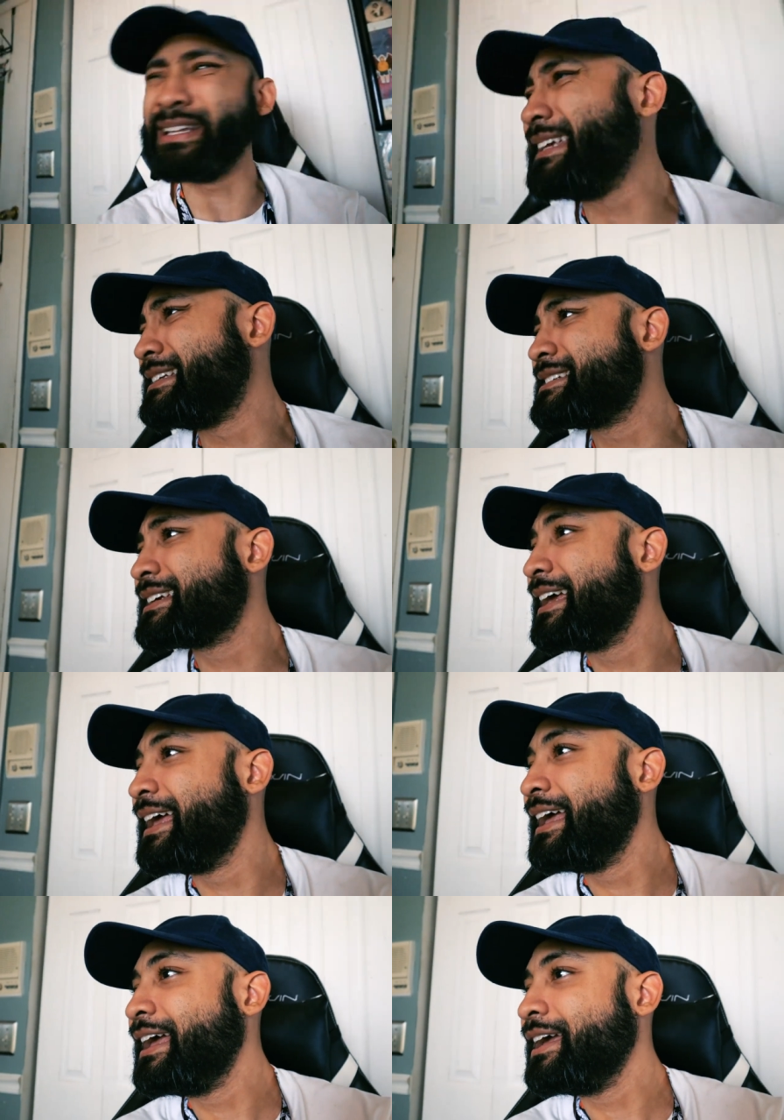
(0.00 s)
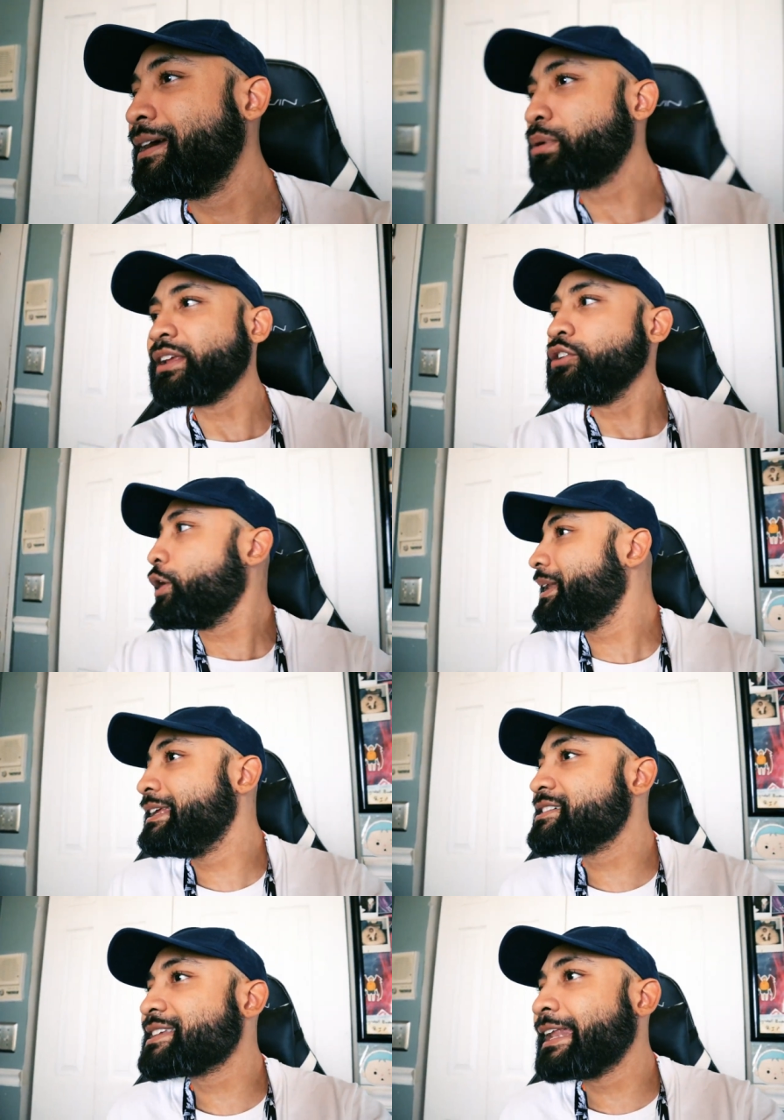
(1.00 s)
Bleach, bro. You know how many
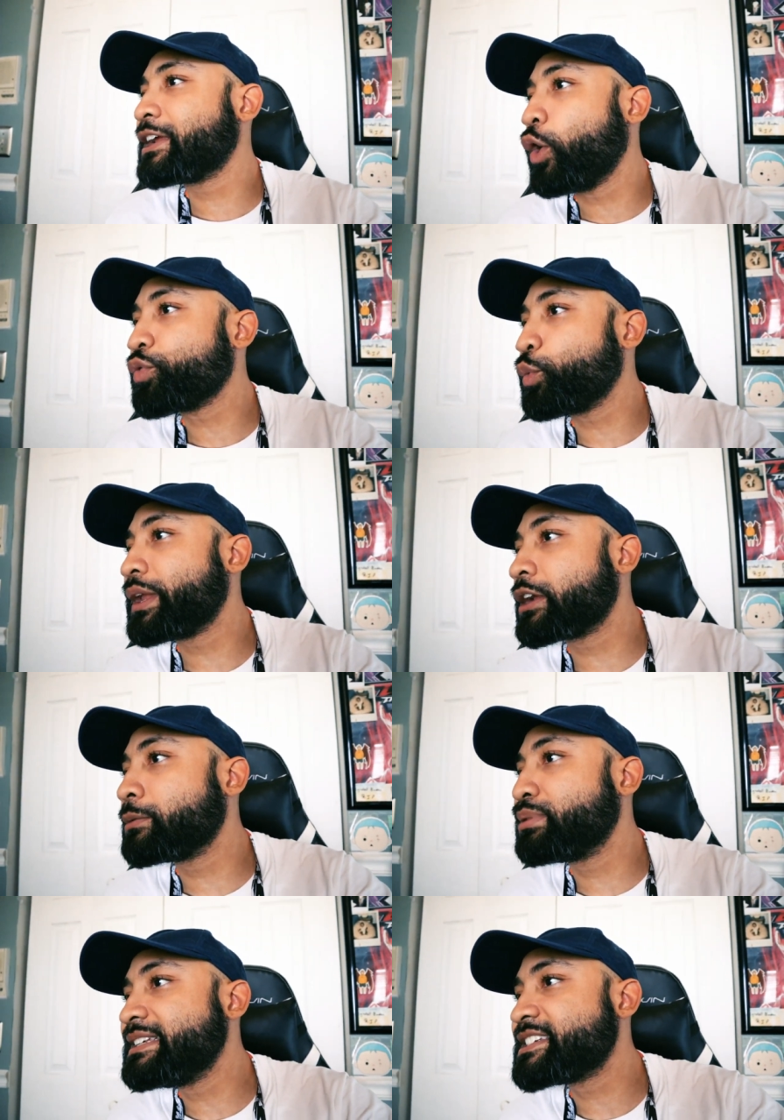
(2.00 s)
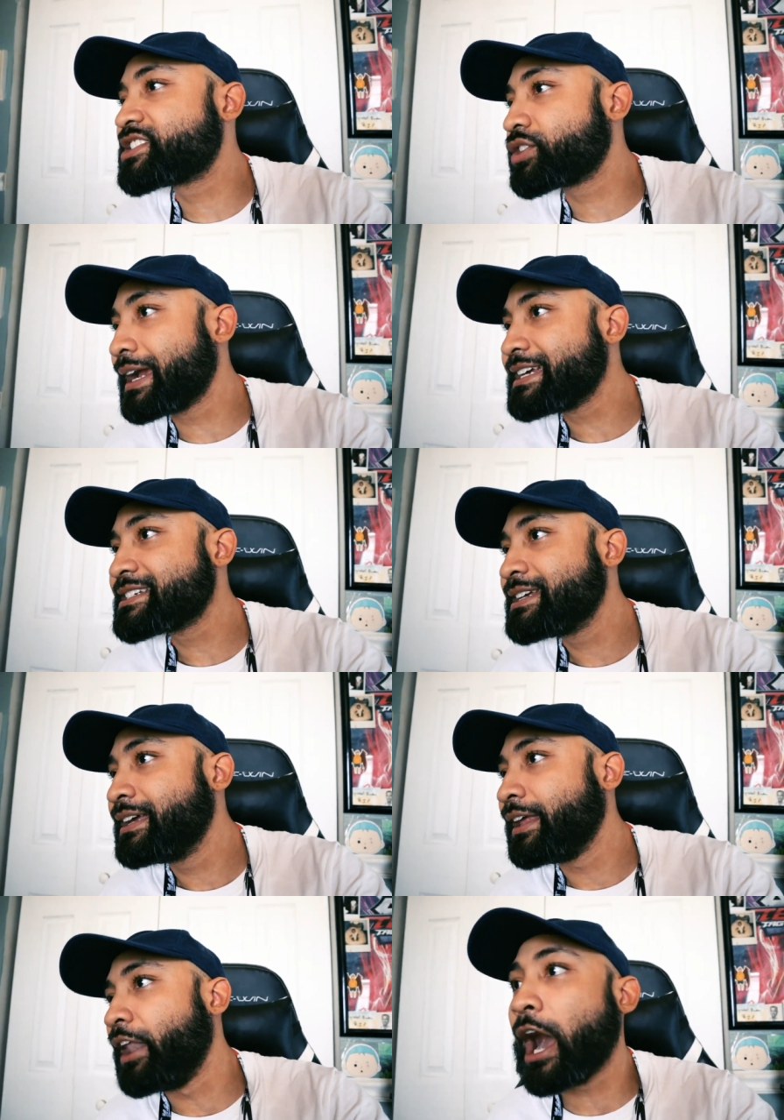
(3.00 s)
years I had to go through hearing Bleach is trash?
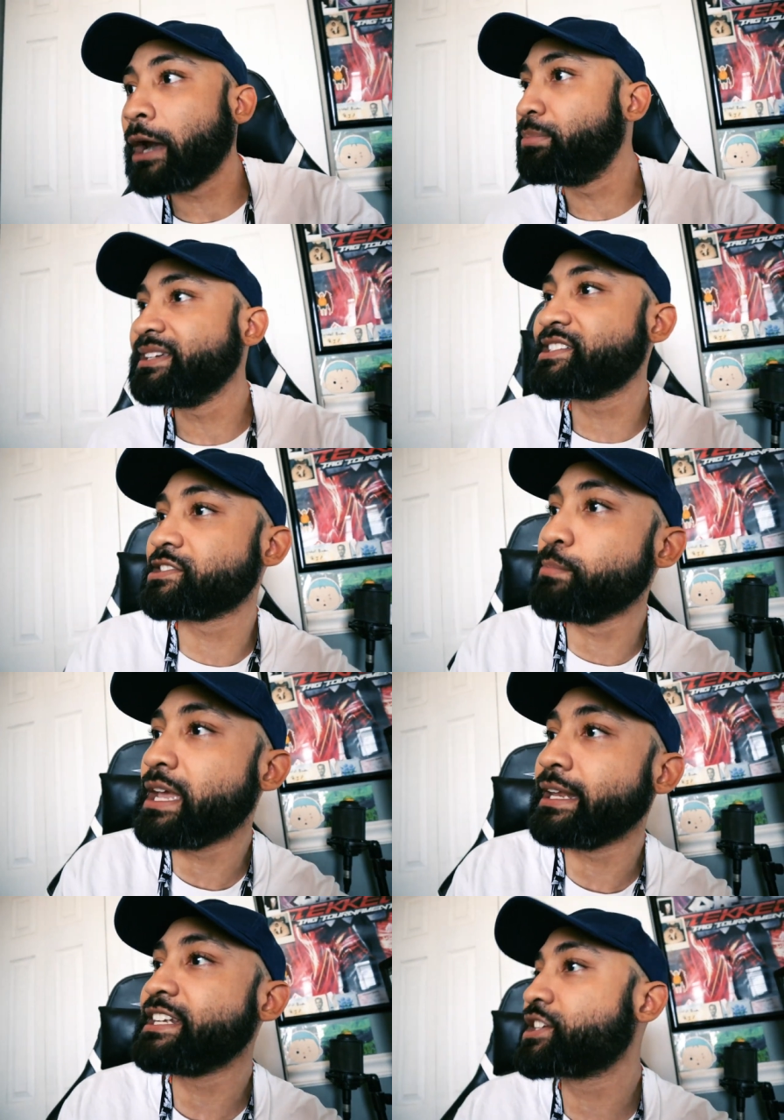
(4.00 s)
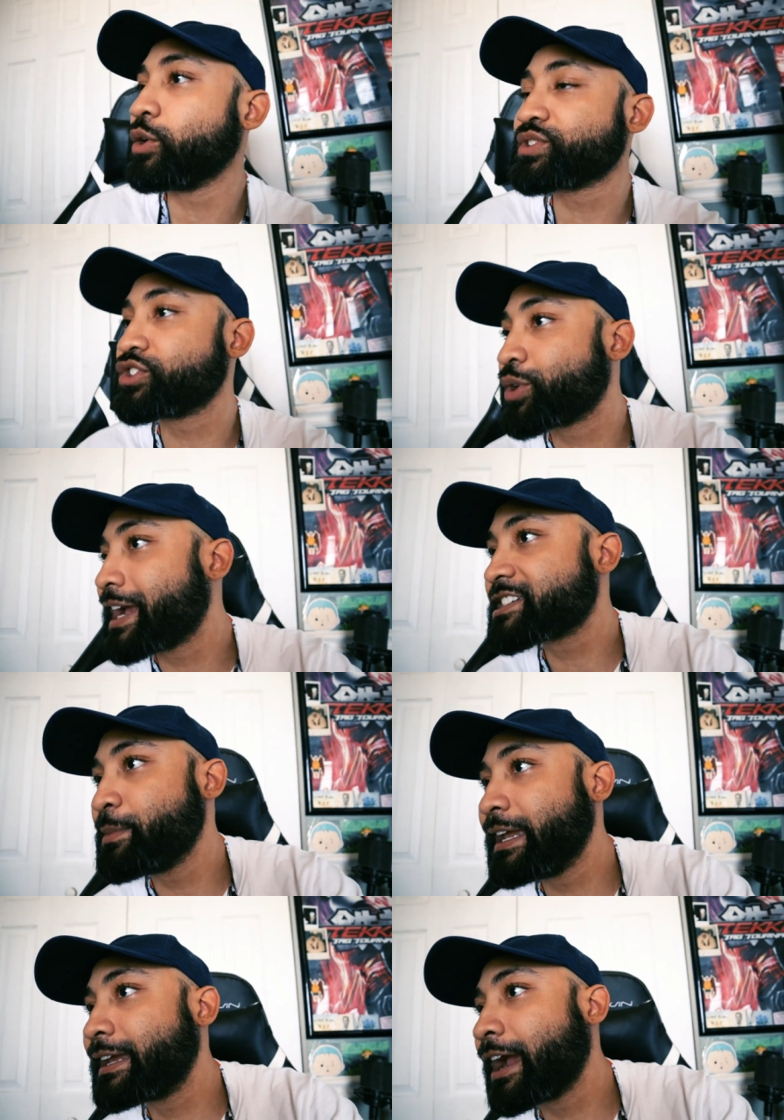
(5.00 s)
Nah, Bleach is mid. Ichigo's a trash
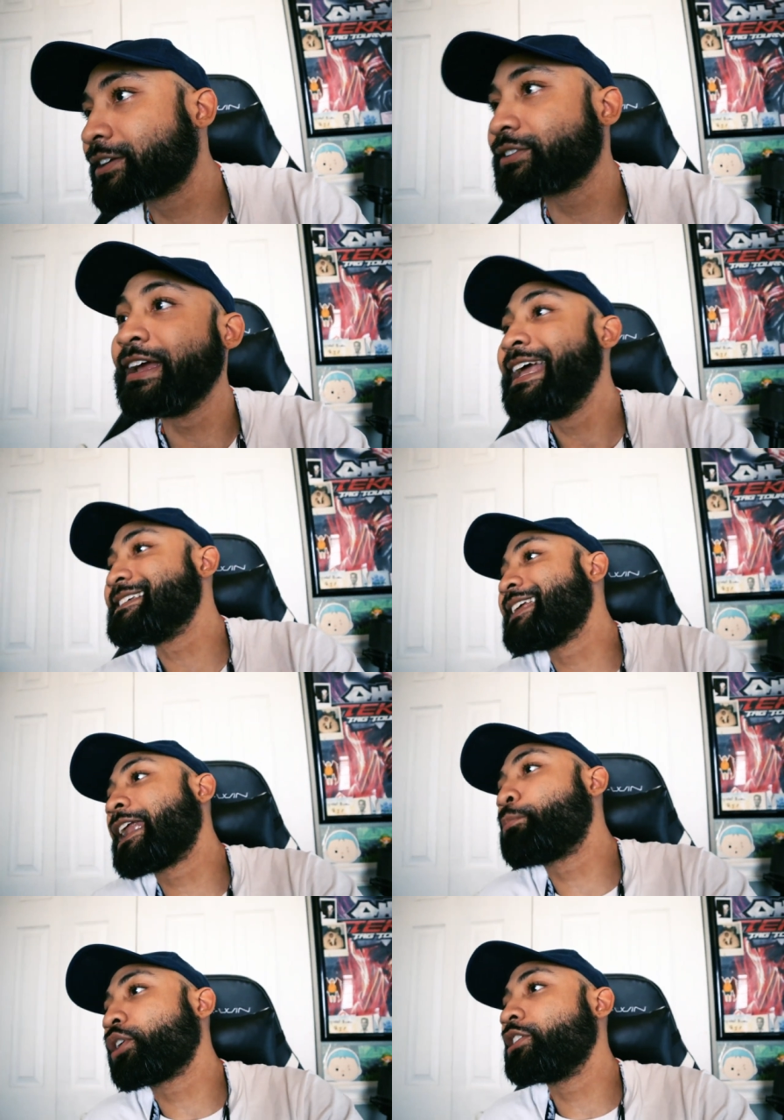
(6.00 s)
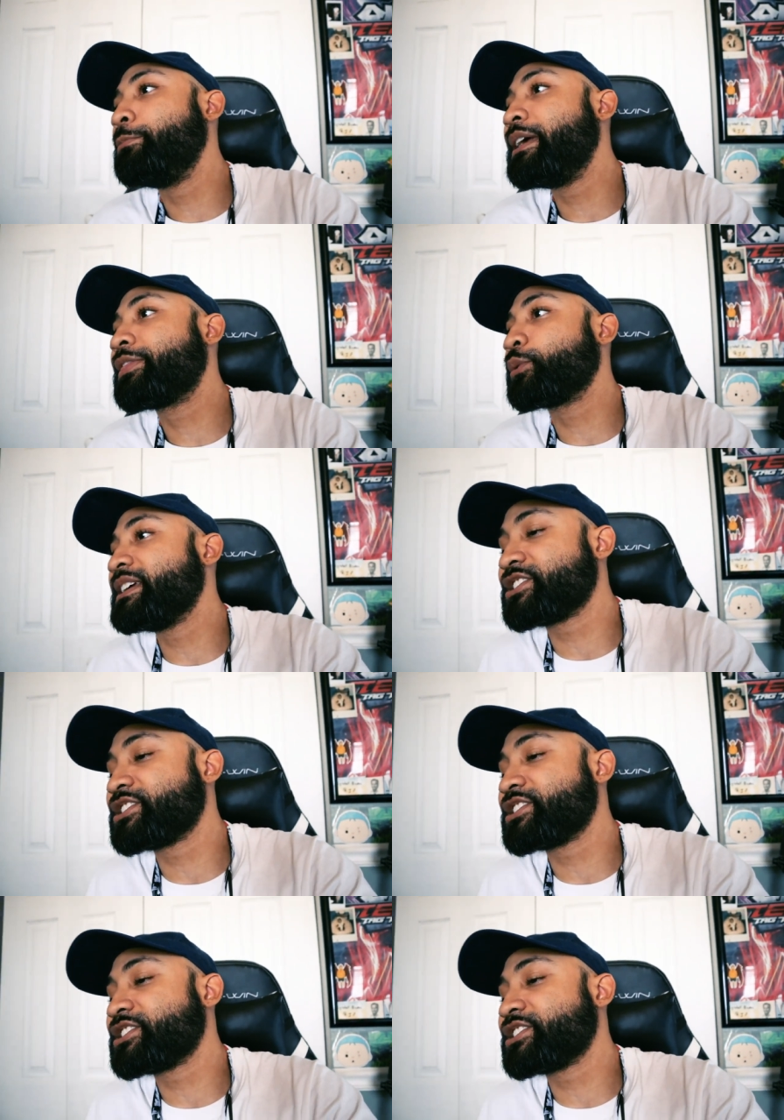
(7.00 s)
man character. It's not a part of the big three.